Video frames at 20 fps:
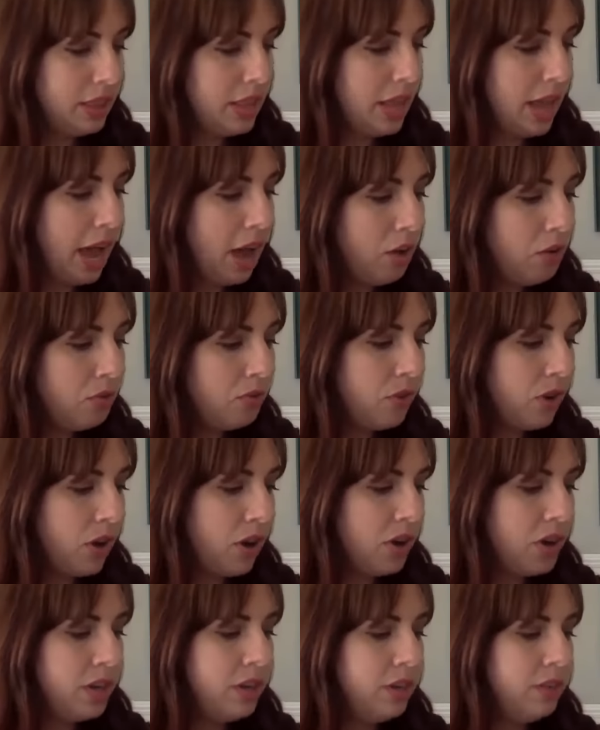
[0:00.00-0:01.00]
how
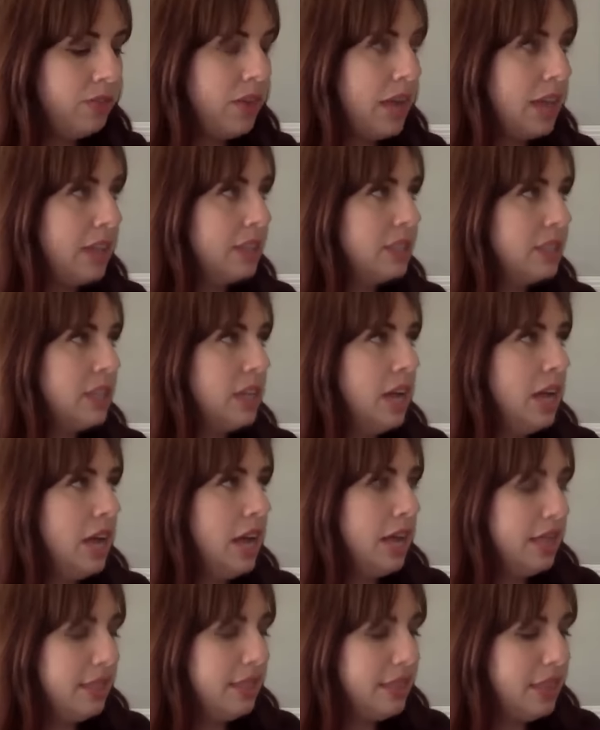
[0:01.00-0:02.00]
far in advance
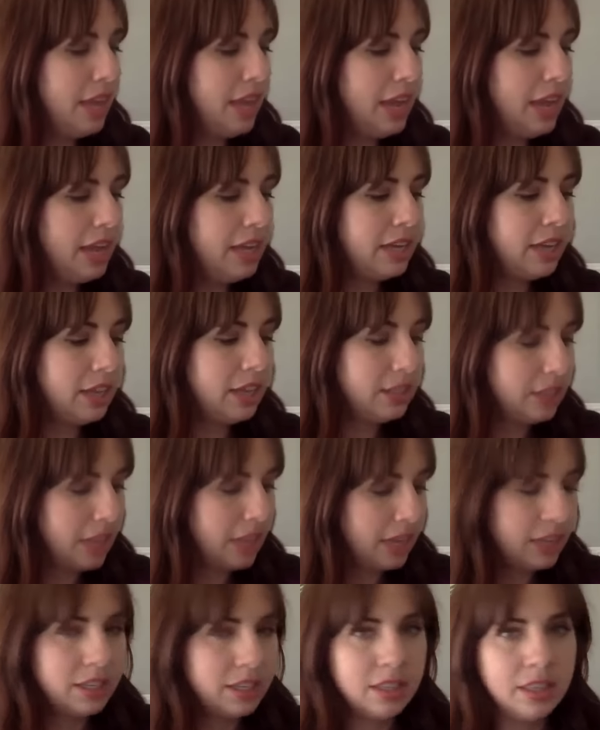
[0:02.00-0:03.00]
they
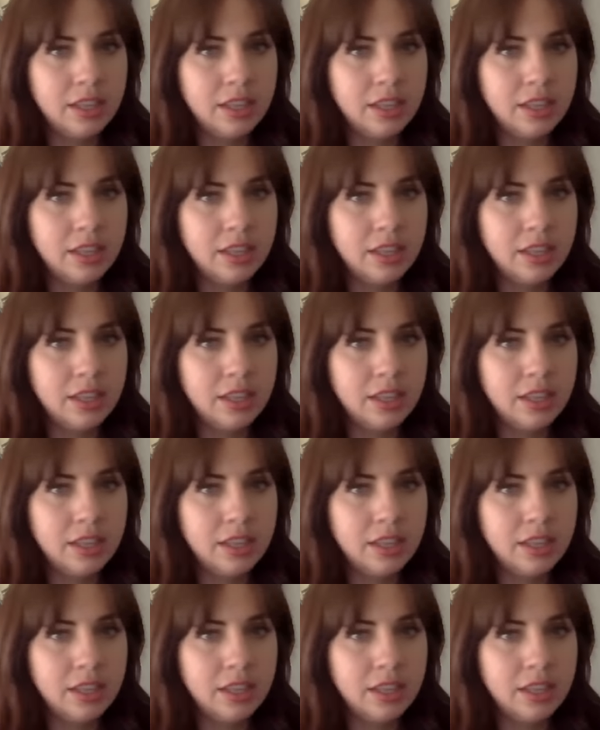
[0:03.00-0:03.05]
collect